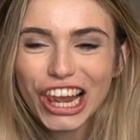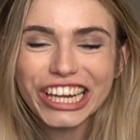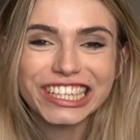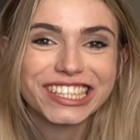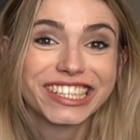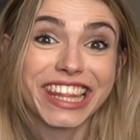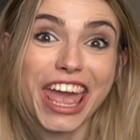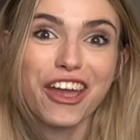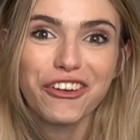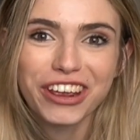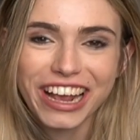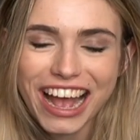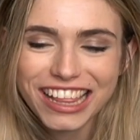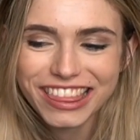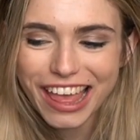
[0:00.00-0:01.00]

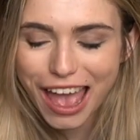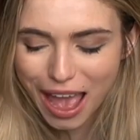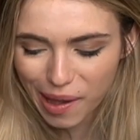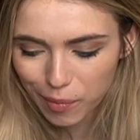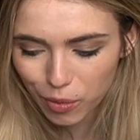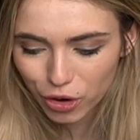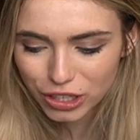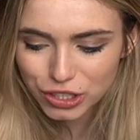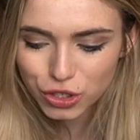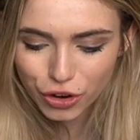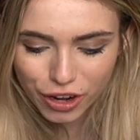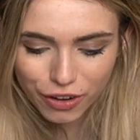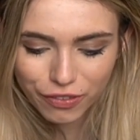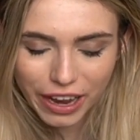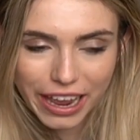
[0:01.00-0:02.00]
staring at them or
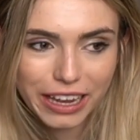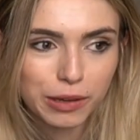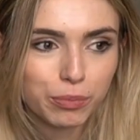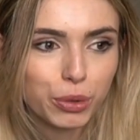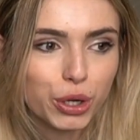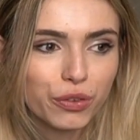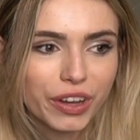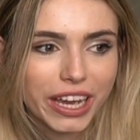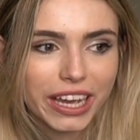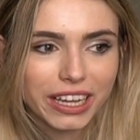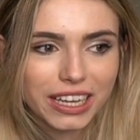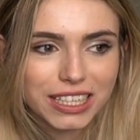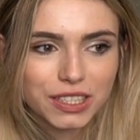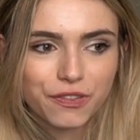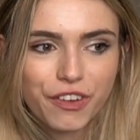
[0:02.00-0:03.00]
sort of like
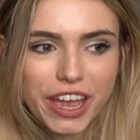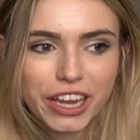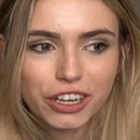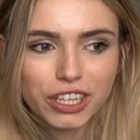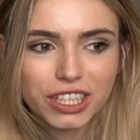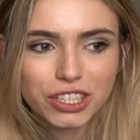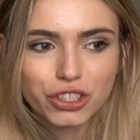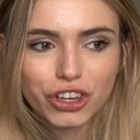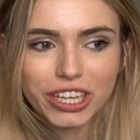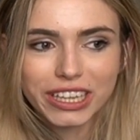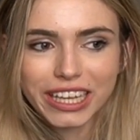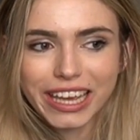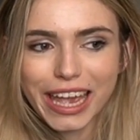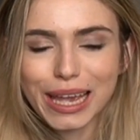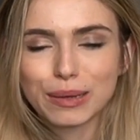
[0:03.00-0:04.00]
moving his fingers during
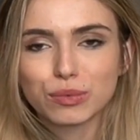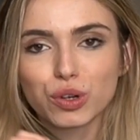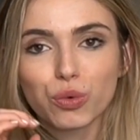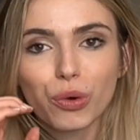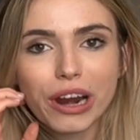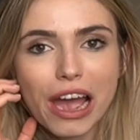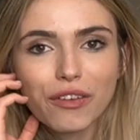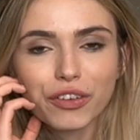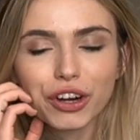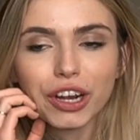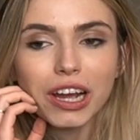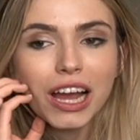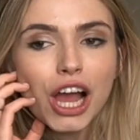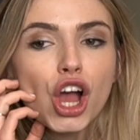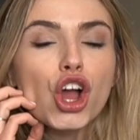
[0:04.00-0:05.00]
the games or whatever.
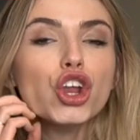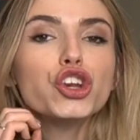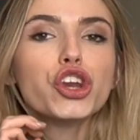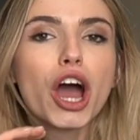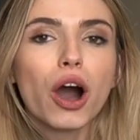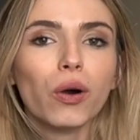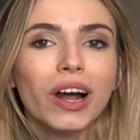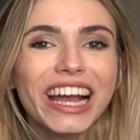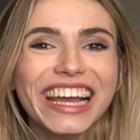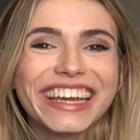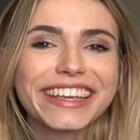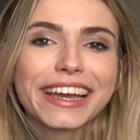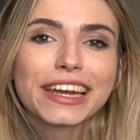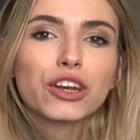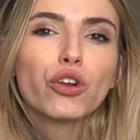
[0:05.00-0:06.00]
No,
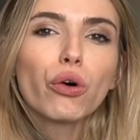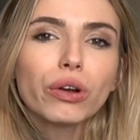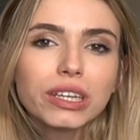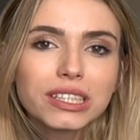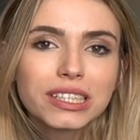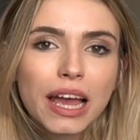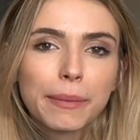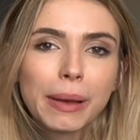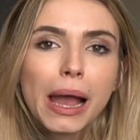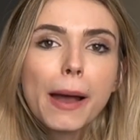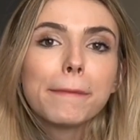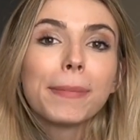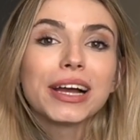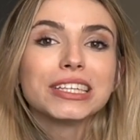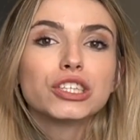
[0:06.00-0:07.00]
he annoys them
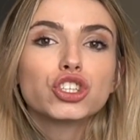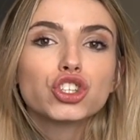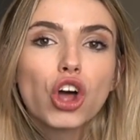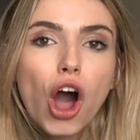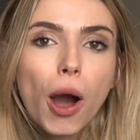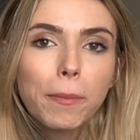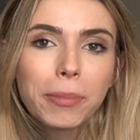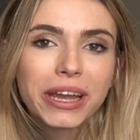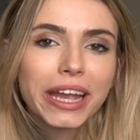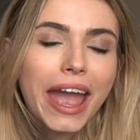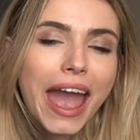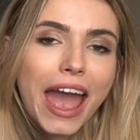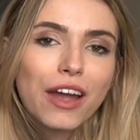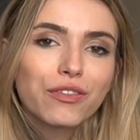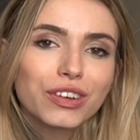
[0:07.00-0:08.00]
by stopping
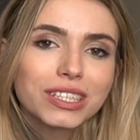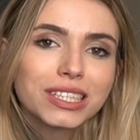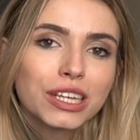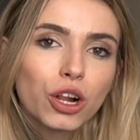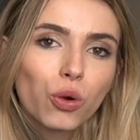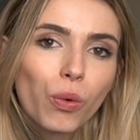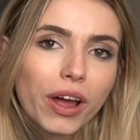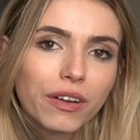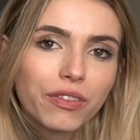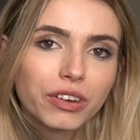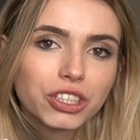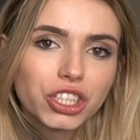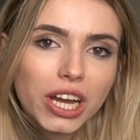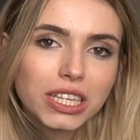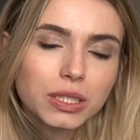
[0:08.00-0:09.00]
every single one of
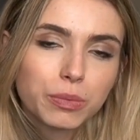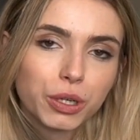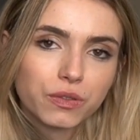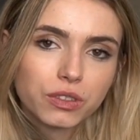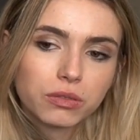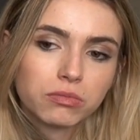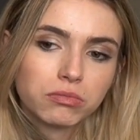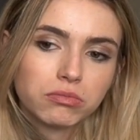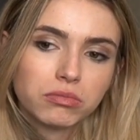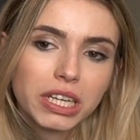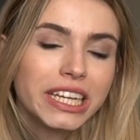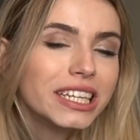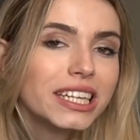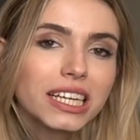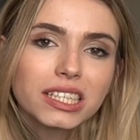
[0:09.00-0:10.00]
their chess moves.
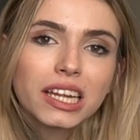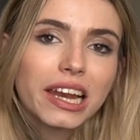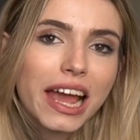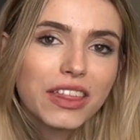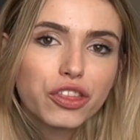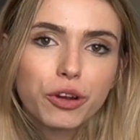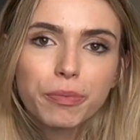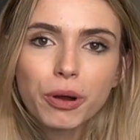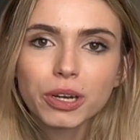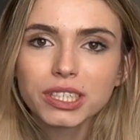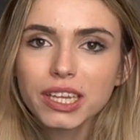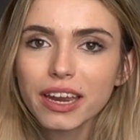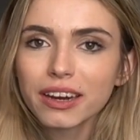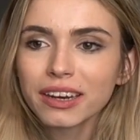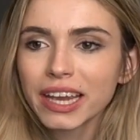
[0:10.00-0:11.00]
He doesn't let their
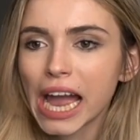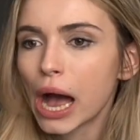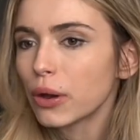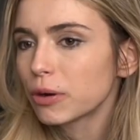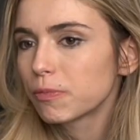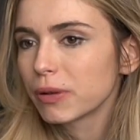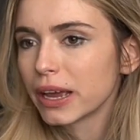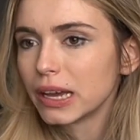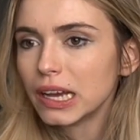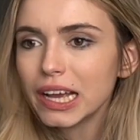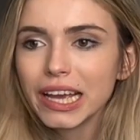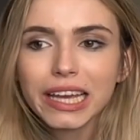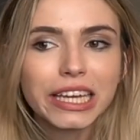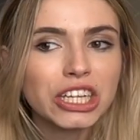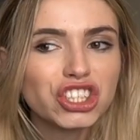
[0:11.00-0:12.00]
opponents get any counterplay.
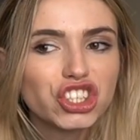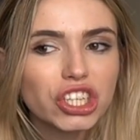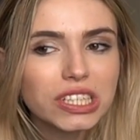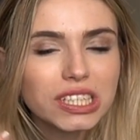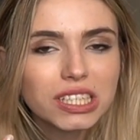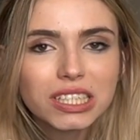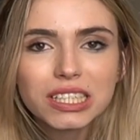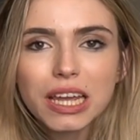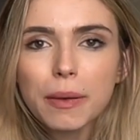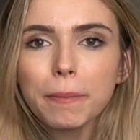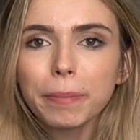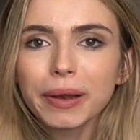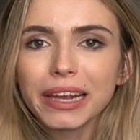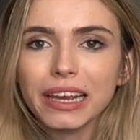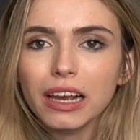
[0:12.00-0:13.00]
He just
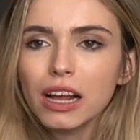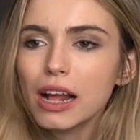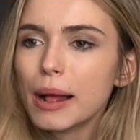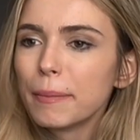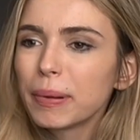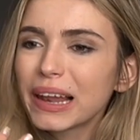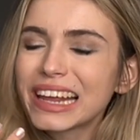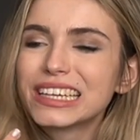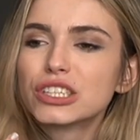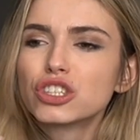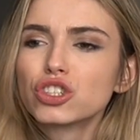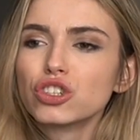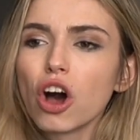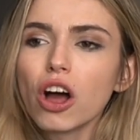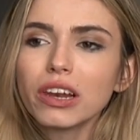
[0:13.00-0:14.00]
simply plays
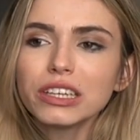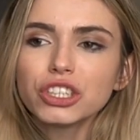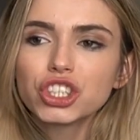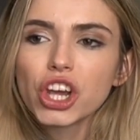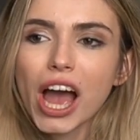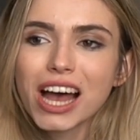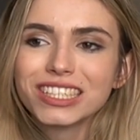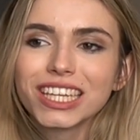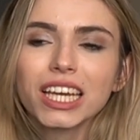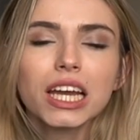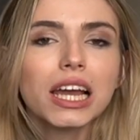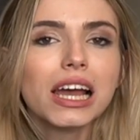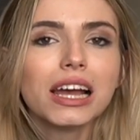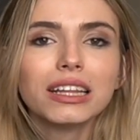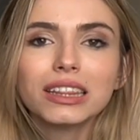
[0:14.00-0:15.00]
solid chess
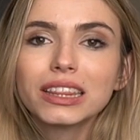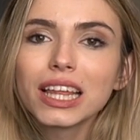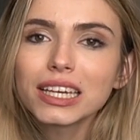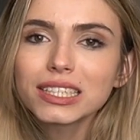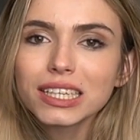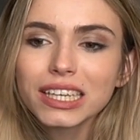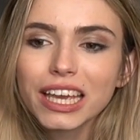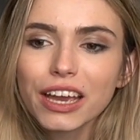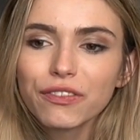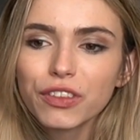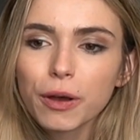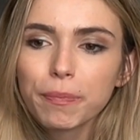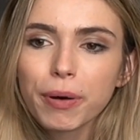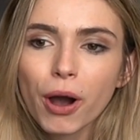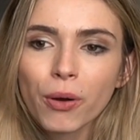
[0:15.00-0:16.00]
and doesn't give
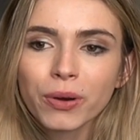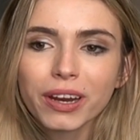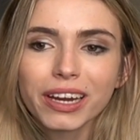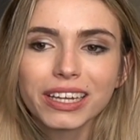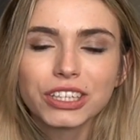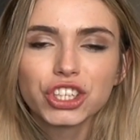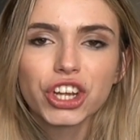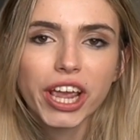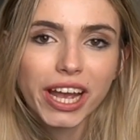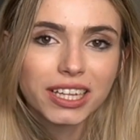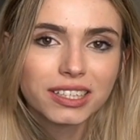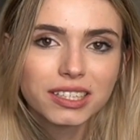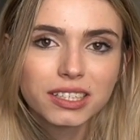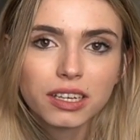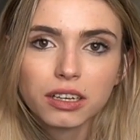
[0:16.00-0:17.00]
the opponent a
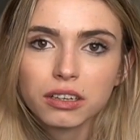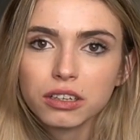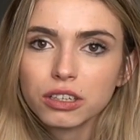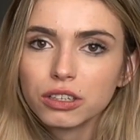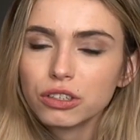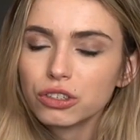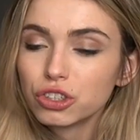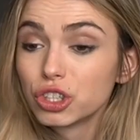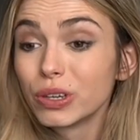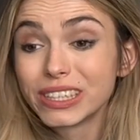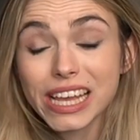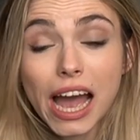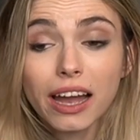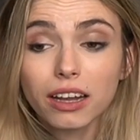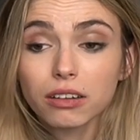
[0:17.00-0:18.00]
chance to
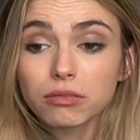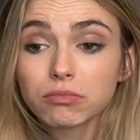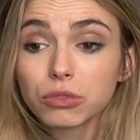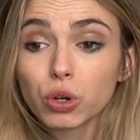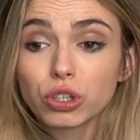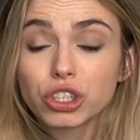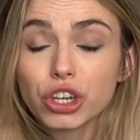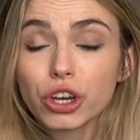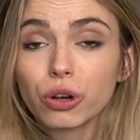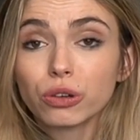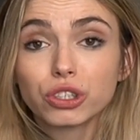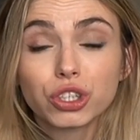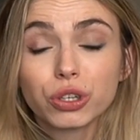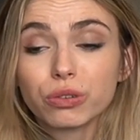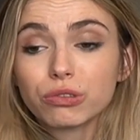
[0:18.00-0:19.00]
attack or
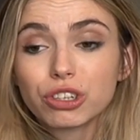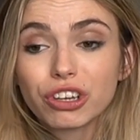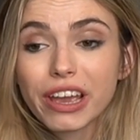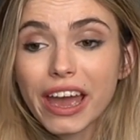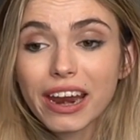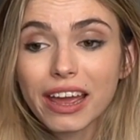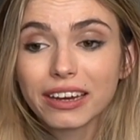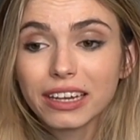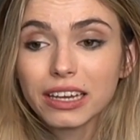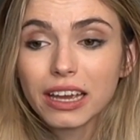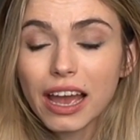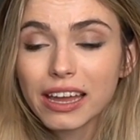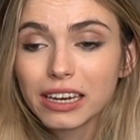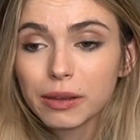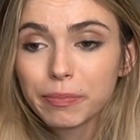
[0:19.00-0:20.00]
to get
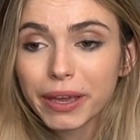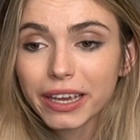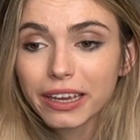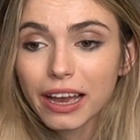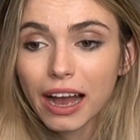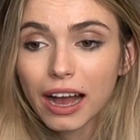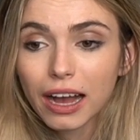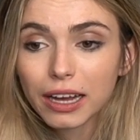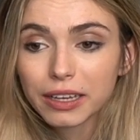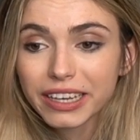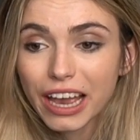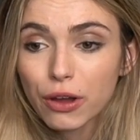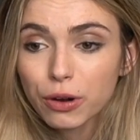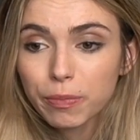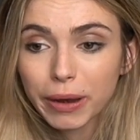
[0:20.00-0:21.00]
any big
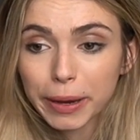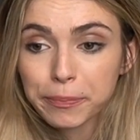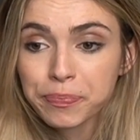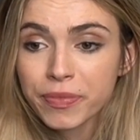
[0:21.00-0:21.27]
counterplay.